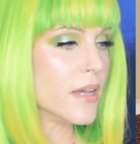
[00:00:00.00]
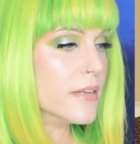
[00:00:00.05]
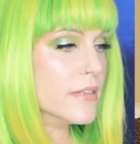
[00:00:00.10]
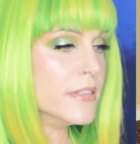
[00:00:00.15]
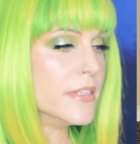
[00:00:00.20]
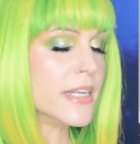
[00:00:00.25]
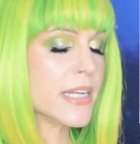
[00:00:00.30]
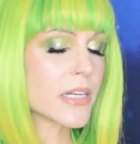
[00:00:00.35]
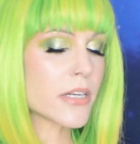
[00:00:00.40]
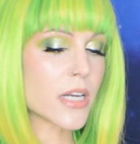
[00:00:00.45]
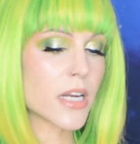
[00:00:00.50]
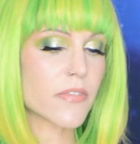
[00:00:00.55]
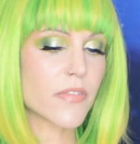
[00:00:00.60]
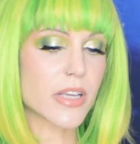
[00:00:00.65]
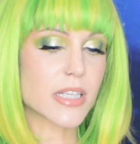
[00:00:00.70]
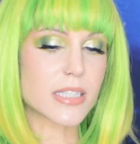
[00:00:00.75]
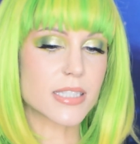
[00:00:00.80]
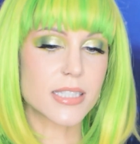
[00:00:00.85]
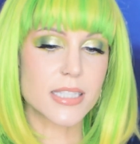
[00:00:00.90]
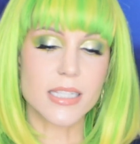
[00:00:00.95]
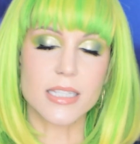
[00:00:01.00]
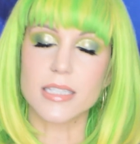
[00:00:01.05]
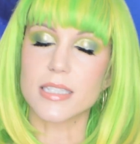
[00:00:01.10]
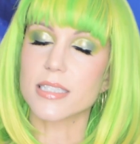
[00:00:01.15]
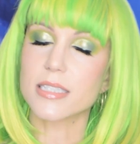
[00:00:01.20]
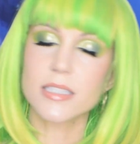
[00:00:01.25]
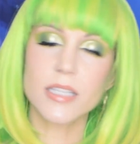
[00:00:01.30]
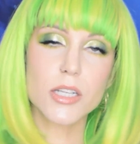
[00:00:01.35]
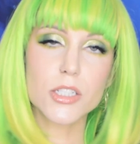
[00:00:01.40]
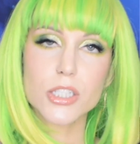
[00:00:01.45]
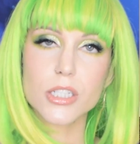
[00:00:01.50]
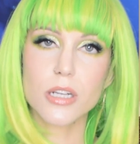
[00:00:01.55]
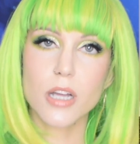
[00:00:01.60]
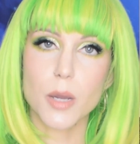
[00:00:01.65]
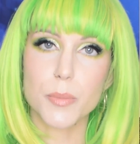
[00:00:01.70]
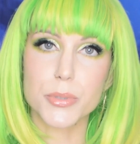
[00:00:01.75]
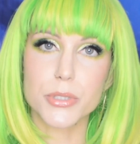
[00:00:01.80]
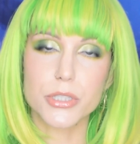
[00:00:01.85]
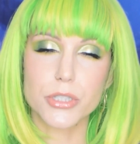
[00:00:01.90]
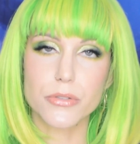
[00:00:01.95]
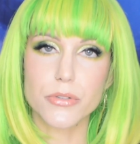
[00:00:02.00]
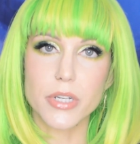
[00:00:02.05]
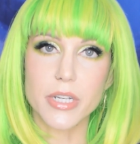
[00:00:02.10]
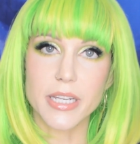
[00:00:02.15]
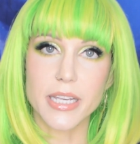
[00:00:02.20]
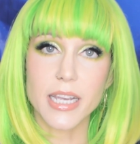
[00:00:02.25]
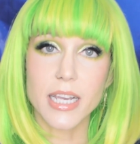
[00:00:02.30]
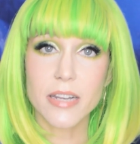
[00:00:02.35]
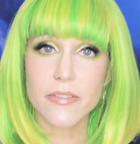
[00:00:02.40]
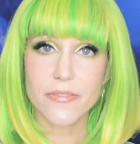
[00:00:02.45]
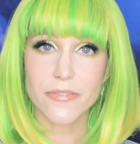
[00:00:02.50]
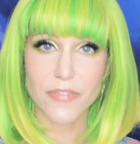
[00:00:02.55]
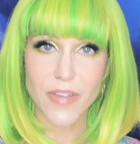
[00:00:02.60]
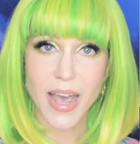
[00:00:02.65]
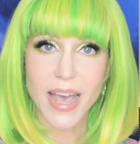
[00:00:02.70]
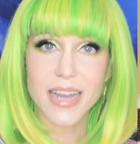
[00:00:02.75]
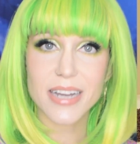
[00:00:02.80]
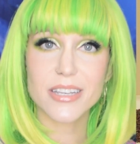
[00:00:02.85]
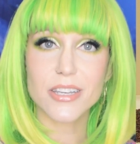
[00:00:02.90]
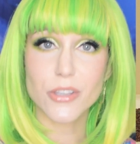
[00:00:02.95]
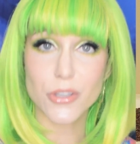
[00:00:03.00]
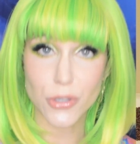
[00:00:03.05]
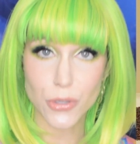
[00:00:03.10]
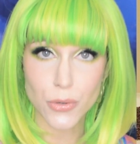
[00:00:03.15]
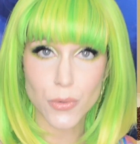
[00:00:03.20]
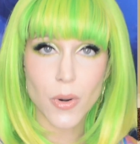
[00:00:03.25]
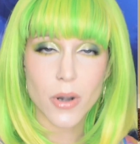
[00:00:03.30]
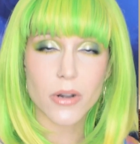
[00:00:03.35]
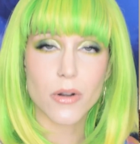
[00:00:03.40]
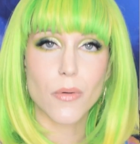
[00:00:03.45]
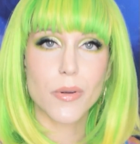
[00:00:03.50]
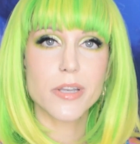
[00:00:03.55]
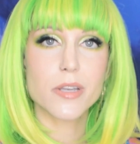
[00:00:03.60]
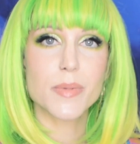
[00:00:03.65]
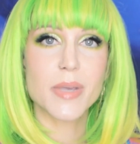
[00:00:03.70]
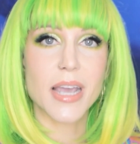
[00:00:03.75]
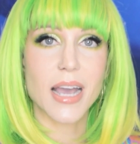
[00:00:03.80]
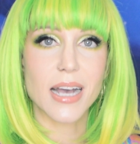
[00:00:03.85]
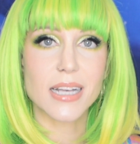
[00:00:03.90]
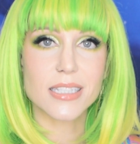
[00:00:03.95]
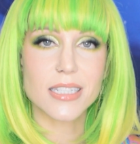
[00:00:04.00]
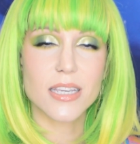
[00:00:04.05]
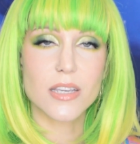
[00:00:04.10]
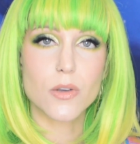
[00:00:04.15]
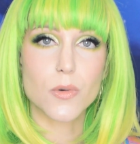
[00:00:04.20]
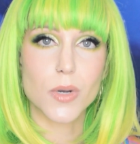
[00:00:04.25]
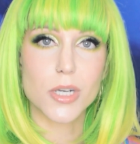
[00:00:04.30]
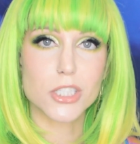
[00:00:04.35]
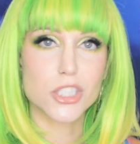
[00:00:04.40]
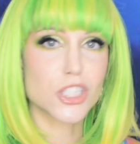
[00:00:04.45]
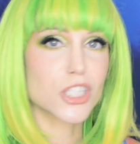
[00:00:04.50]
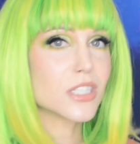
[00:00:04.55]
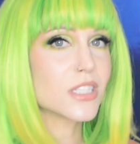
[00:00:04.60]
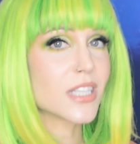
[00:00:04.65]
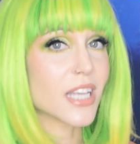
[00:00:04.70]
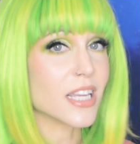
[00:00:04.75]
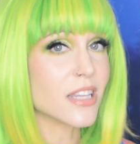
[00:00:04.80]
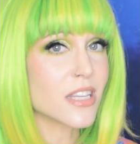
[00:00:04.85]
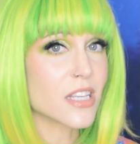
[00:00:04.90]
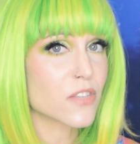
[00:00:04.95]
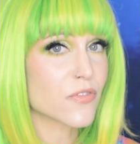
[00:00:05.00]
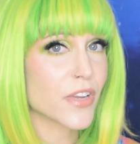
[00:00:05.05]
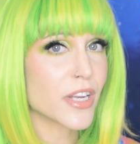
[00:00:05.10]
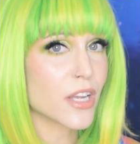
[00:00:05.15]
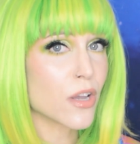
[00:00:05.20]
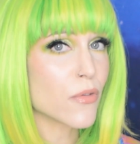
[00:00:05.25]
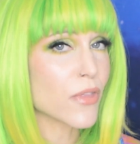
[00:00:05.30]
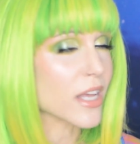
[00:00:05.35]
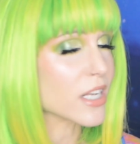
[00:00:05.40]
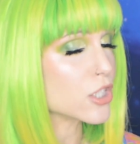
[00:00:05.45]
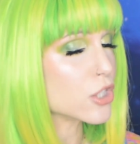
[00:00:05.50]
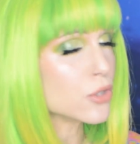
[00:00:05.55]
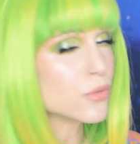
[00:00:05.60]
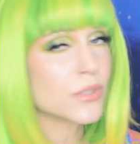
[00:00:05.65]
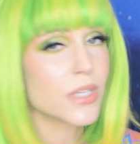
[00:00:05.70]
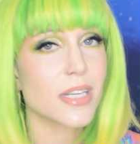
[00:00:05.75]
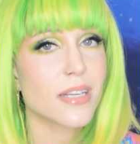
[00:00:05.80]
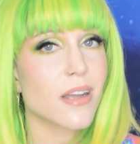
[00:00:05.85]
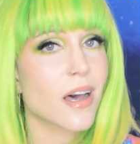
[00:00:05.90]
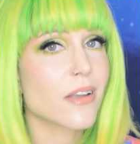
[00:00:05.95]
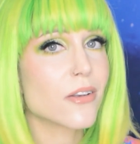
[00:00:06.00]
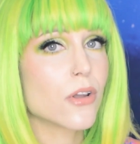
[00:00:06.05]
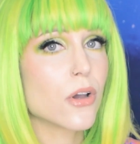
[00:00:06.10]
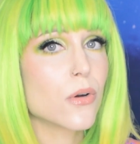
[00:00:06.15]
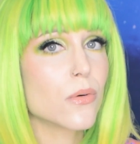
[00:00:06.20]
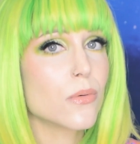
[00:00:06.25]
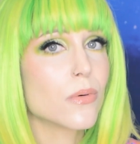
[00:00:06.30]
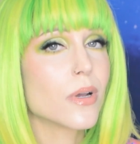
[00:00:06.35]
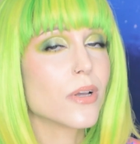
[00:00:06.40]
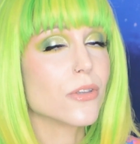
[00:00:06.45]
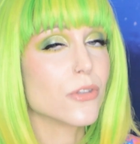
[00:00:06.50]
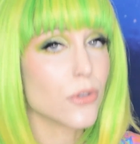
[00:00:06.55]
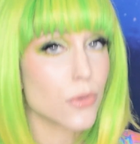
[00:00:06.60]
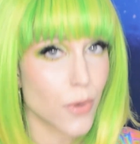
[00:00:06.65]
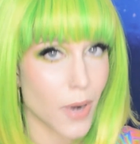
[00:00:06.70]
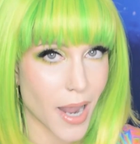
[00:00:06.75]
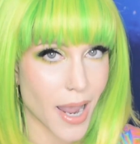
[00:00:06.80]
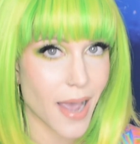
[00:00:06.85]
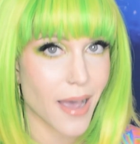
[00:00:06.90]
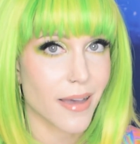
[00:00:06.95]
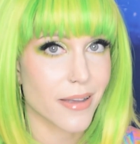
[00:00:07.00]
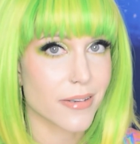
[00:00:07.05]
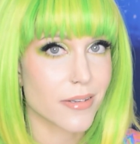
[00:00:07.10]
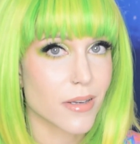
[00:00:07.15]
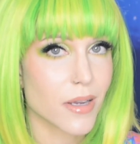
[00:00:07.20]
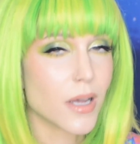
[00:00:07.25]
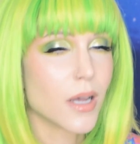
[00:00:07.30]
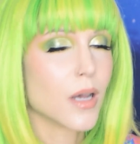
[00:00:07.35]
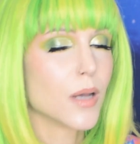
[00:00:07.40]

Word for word: Never have I seen such an opportunity. In fact, you are going to be asking questions in this video that you did not know you had.